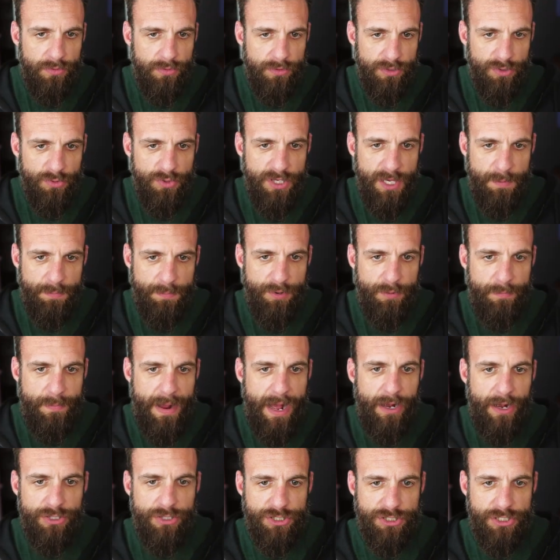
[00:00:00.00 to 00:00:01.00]
you keep your
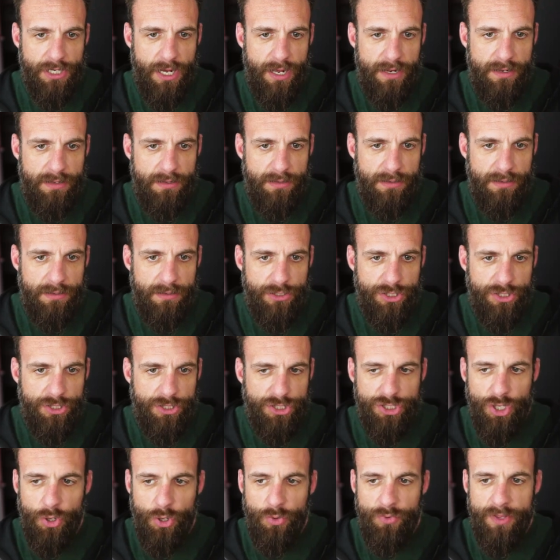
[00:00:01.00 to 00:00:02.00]
mouth shut,
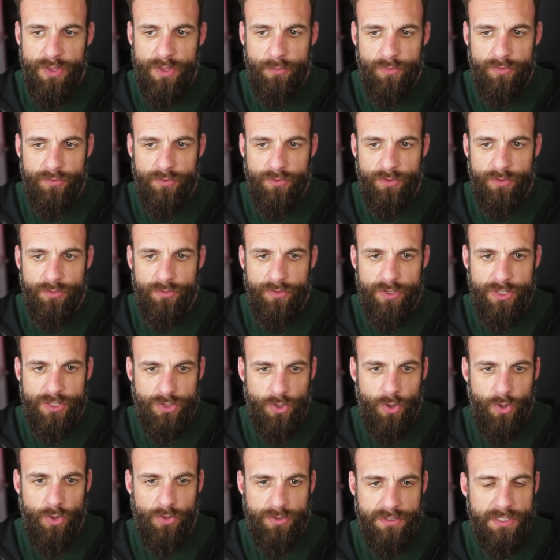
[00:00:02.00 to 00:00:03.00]
show them re- the
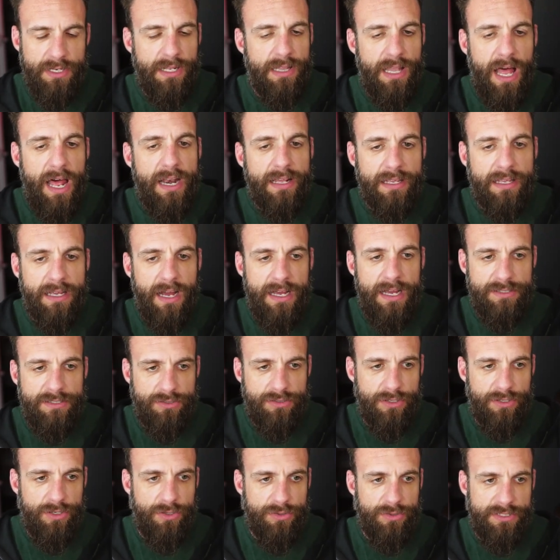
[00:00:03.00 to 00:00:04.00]
results. And a lot of
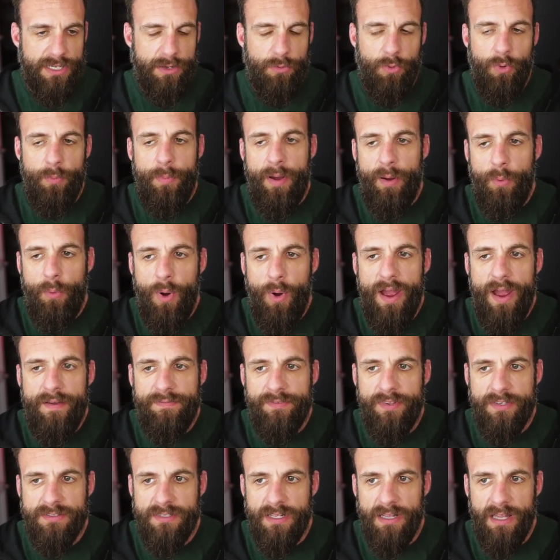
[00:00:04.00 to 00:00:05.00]
guys, you know, say, well, my wife
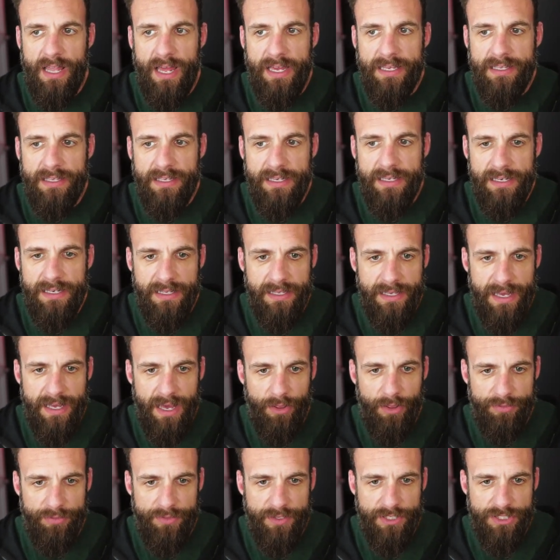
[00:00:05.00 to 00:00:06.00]
doesn't like eating
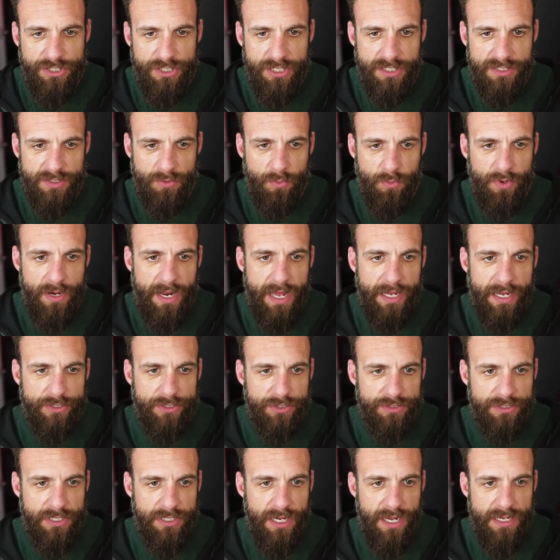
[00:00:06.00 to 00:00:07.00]
healthy. She doesn't want to
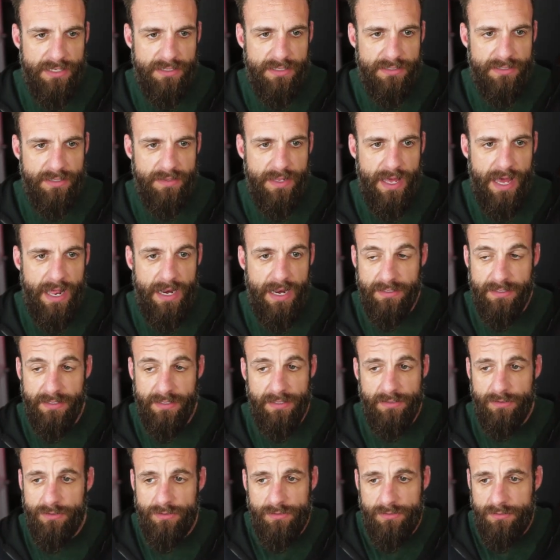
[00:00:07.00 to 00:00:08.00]
exercise, this and that. I
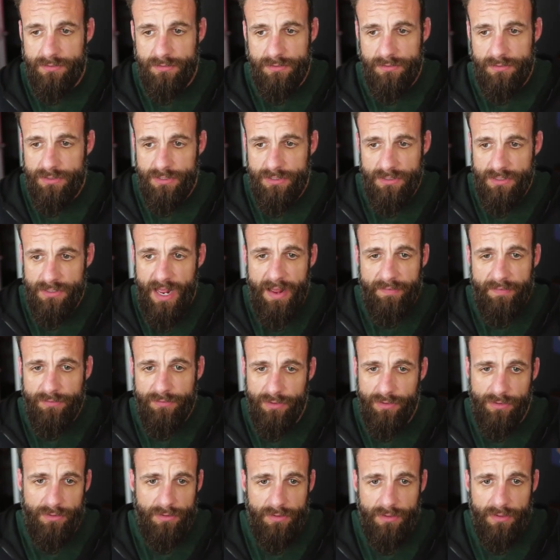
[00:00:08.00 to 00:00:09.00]
said, she doesn't have
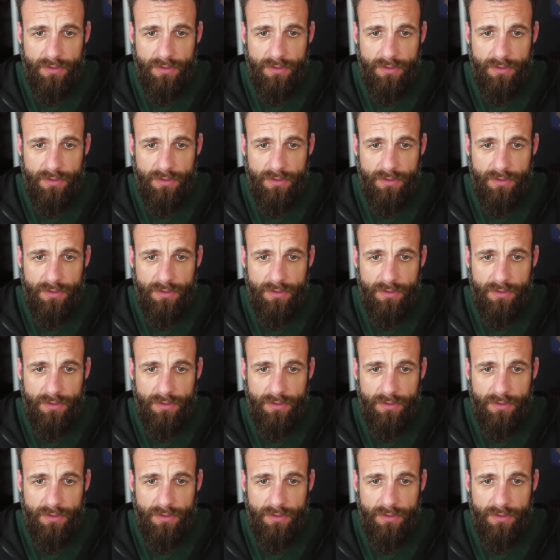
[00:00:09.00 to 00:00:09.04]
to.